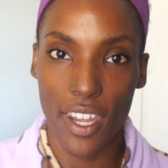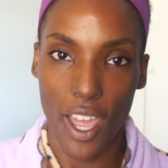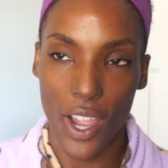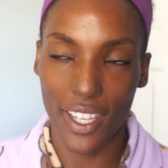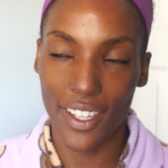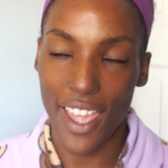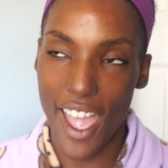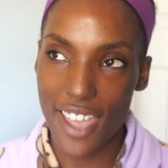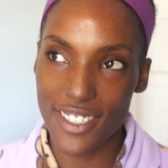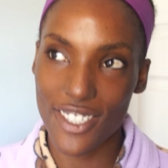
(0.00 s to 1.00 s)
Now I get
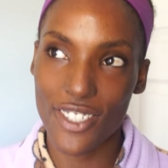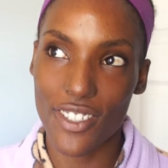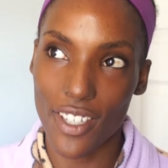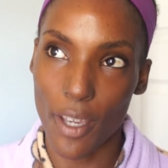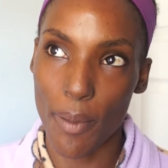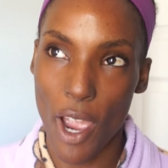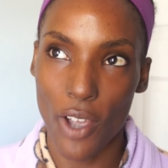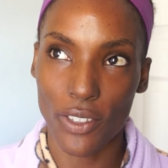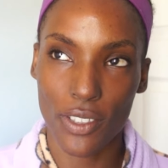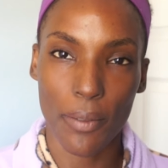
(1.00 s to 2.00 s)
asked
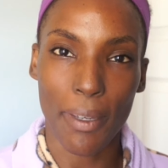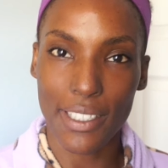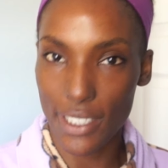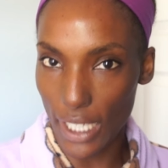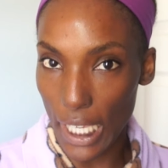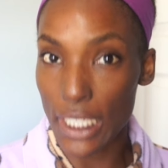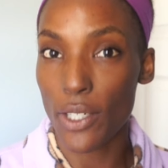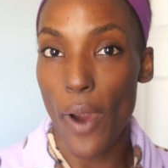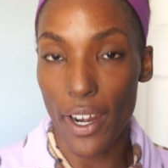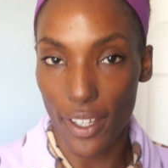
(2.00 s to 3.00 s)
about my skin
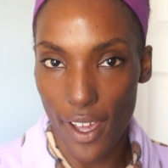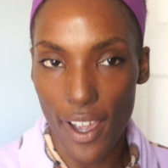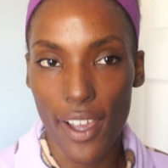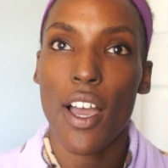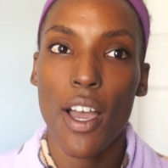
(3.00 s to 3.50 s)
quite a lot.